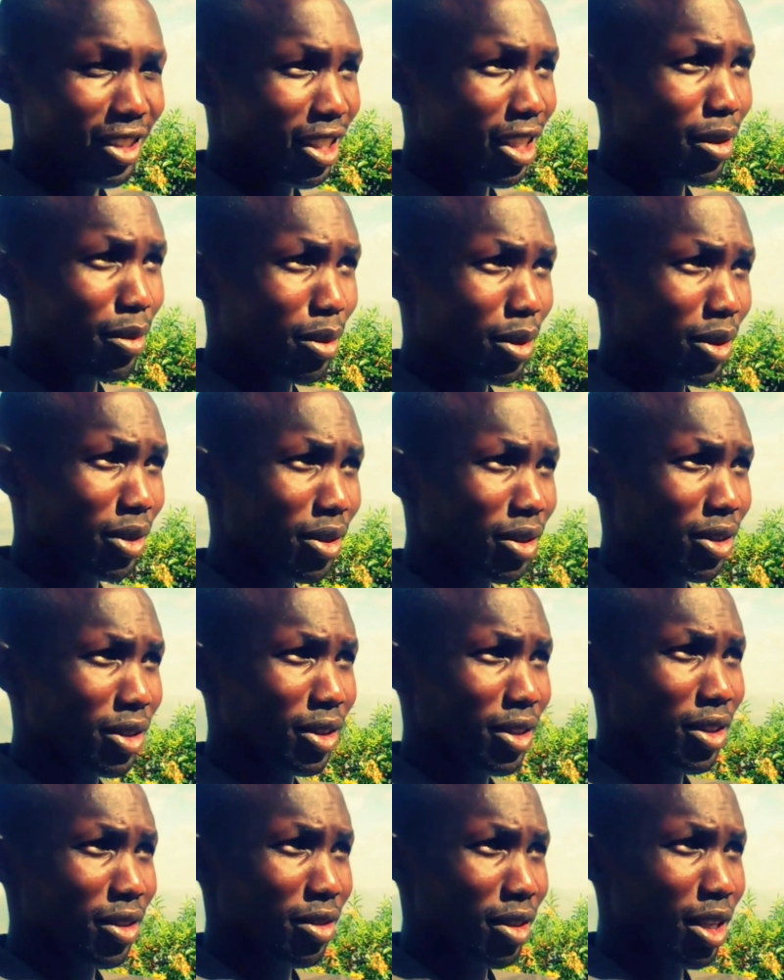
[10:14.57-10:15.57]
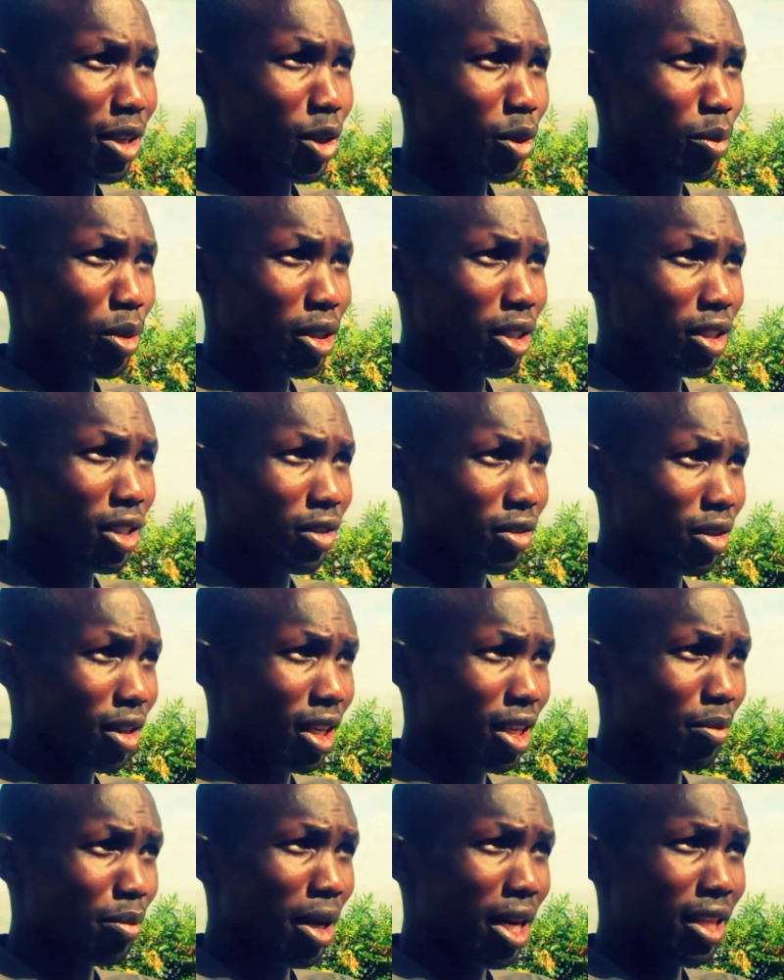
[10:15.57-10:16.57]
Terrible. Very competitive,
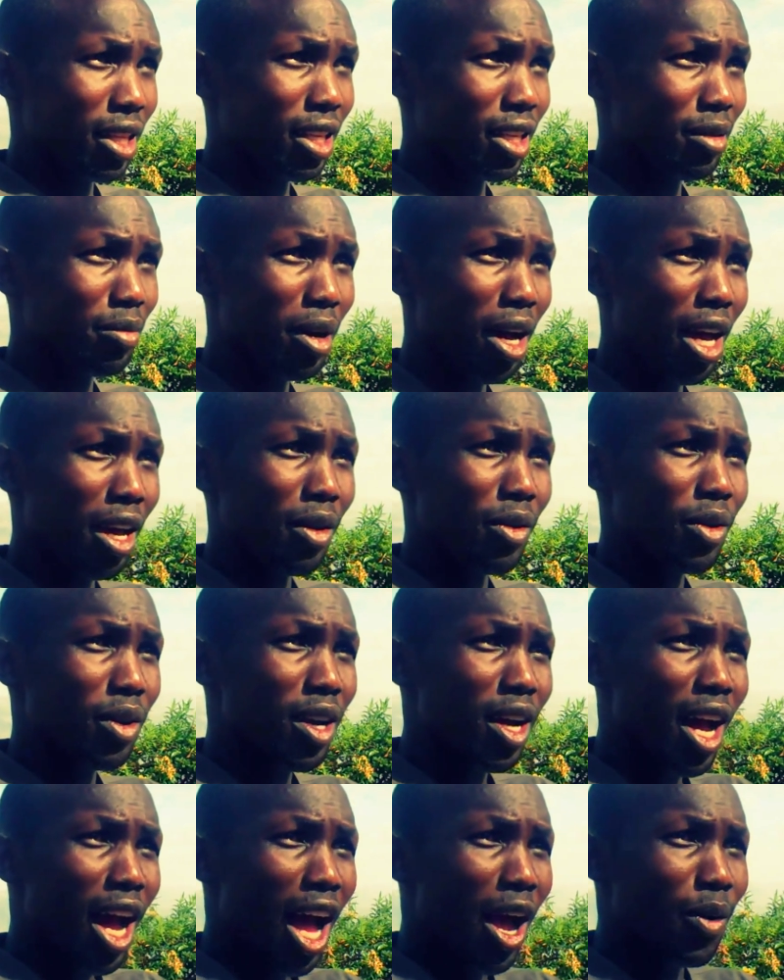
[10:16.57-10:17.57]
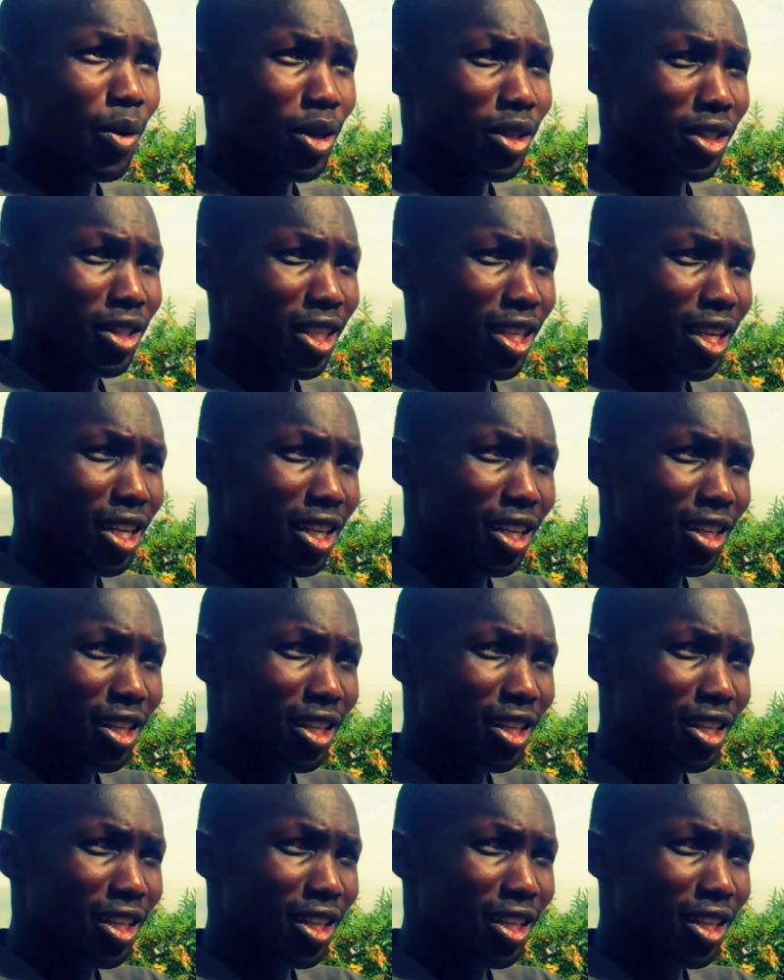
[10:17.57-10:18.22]
and by then I I was still